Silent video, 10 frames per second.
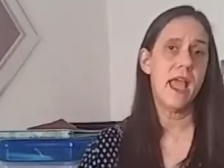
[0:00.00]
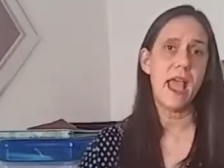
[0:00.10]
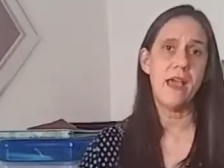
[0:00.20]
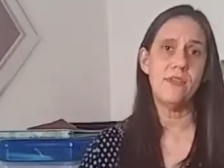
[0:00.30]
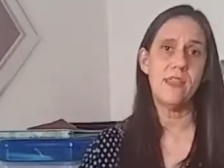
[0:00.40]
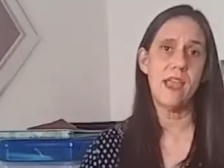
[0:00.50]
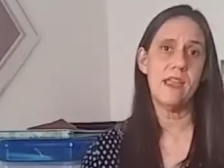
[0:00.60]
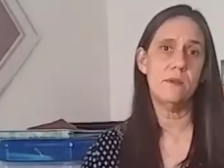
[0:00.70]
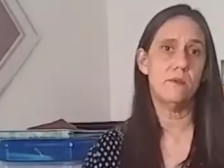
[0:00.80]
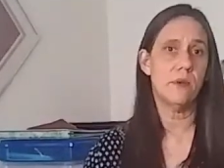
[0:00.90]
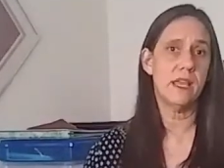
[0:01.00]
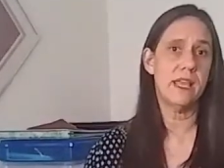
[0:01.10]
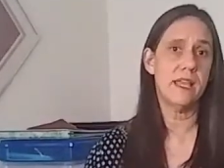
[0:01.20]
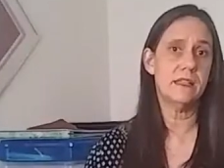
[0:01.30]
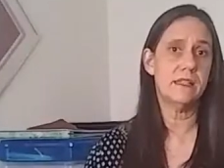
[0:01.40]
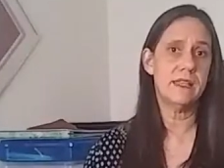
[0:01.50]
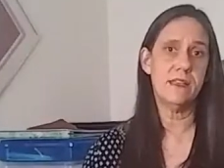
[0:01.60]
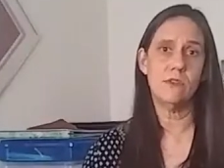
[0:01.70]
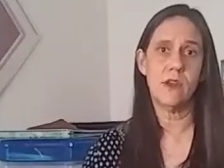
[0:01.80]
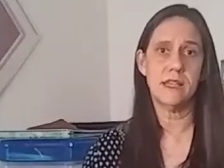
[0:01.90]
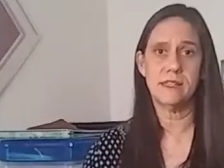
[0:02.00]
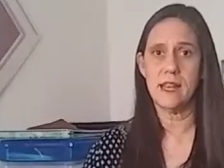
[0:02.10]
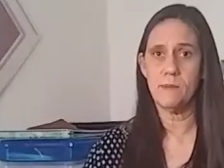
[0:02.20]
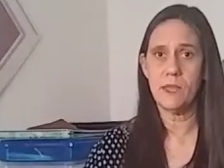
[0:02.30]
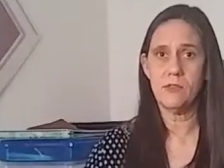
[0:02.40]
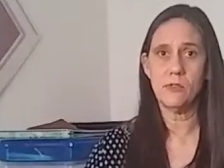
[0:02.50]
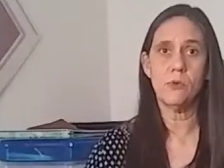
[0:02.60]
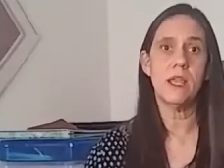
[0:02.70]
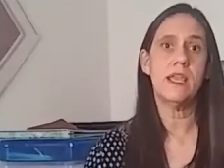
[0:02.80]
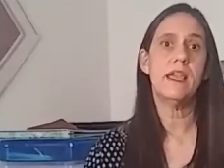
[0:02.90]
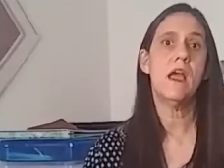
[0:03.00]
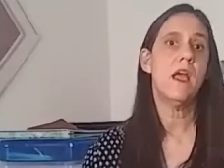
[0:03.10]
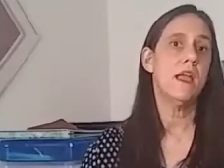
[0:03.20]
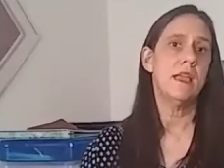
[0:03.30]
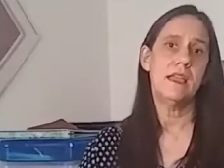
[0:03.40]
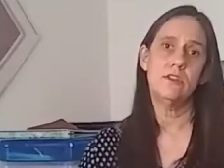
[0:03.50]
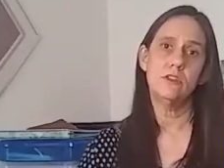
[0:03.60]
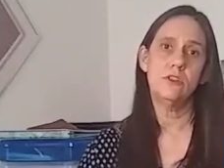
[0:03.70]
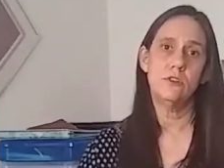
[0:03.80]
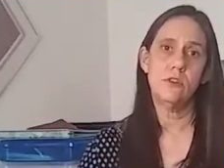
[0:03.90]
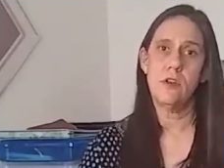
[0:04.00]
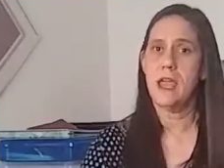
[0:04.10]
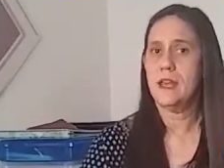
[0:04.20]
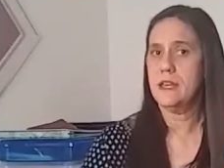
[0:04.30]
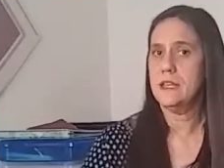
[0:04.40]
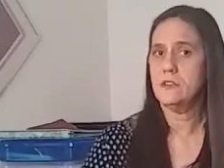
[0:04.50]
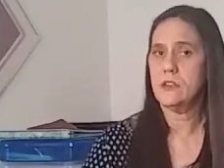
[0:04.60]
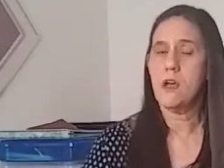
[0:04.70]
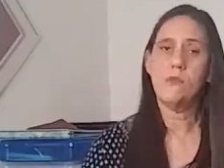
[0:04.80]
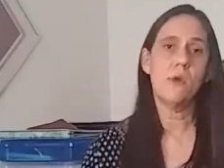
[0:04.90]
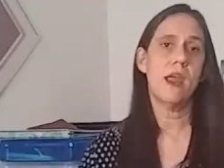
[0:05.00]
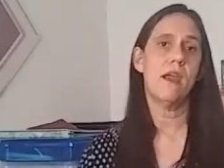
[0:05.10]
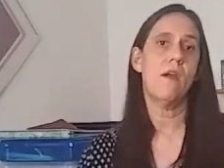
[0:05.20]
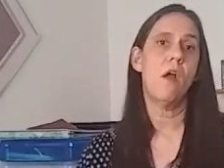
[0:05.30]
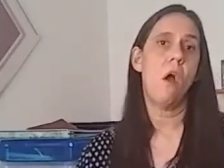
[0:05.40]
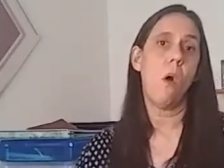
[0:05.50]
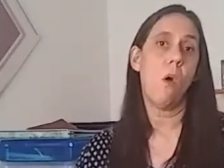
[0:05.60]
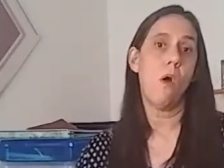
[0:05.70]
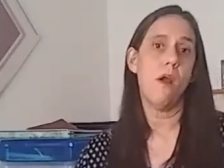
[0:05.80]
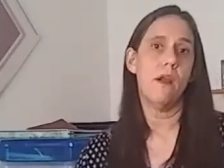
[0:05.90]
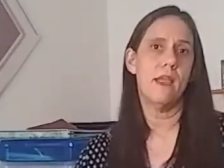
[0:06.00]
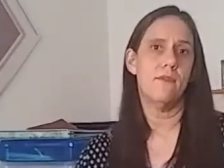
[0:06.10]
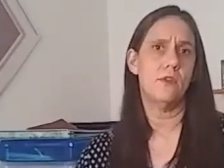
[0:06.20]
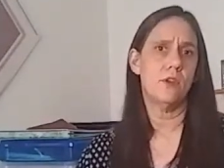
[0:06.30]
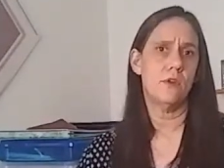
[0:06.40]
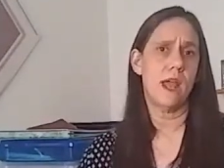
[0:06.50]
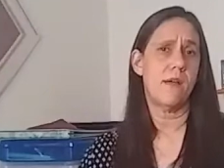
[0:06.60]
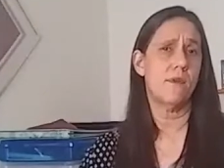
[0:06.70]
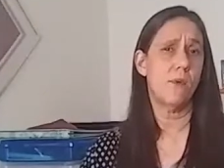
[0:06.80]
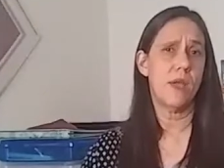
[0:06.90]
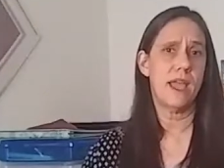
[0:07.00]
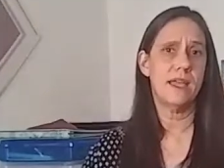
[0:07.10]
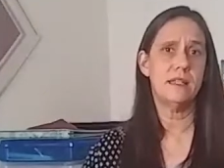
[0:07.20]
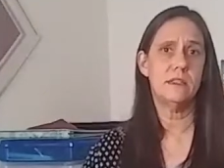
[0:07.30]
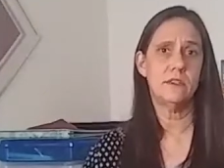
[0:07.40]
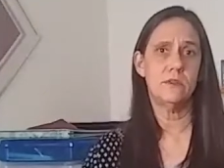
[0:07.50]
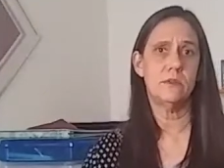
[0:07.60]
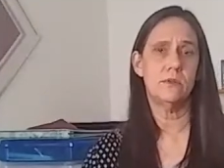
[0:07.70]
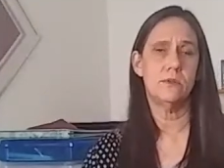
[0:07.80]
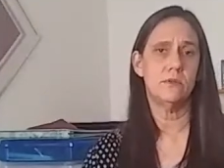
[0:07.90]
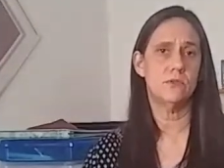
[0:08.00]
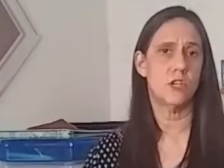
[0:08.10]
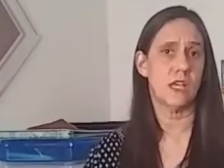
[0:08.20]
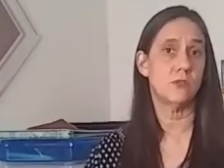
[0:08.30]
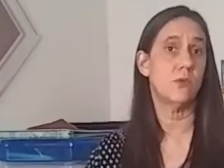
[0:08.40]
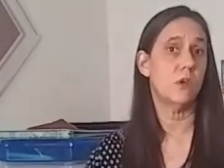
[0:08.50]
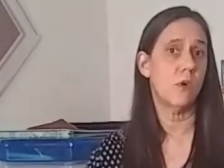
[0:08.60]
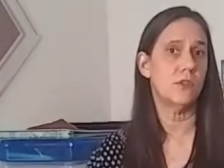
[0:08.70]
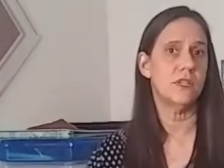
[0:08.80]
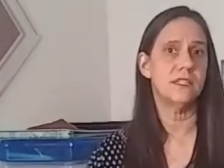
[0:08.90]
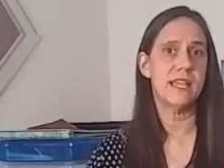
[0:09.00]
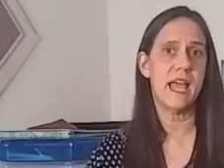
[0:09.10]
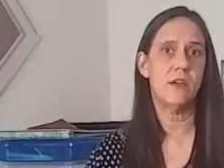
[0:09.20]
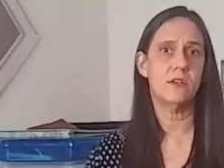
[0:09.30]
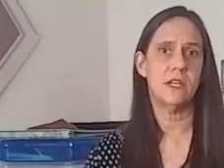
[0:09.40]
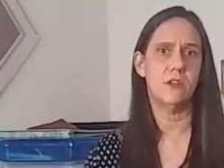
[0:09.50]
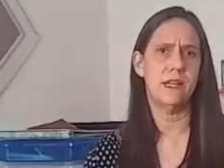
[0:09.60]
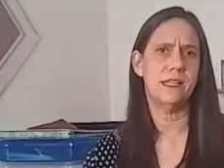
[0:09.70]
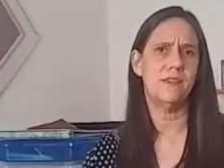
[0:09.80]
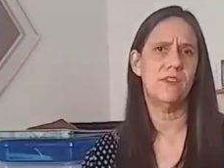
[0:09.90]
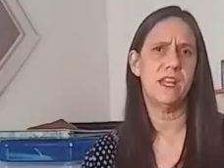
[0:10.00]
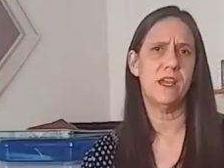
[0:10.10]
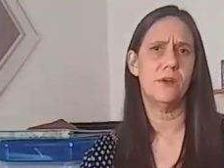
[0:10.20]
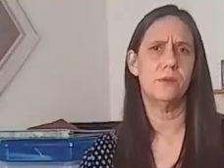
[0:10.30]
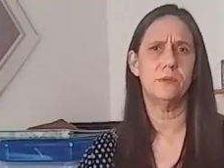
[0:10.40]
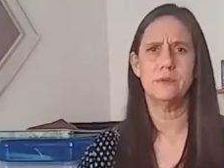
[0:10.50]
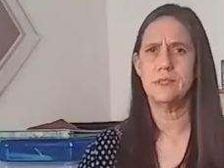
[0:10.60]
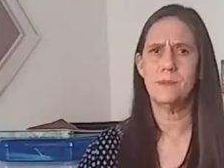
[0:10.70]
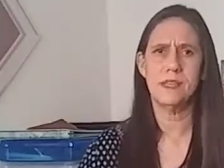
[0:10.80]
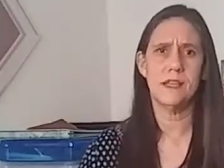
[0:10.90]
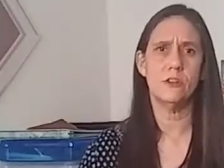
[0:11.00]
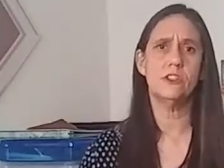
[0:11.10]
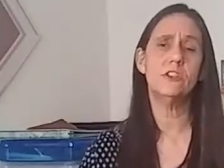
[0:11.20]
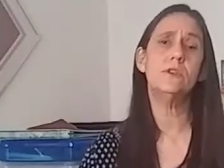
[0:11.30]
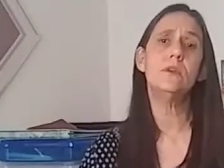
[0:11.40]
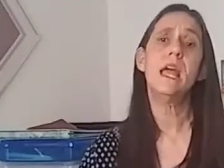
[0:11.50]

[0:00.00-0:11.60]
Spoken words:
and then bring it either as an MP3 into your editing software, or if you don't have a way to just record the sound and you need the video to be there too,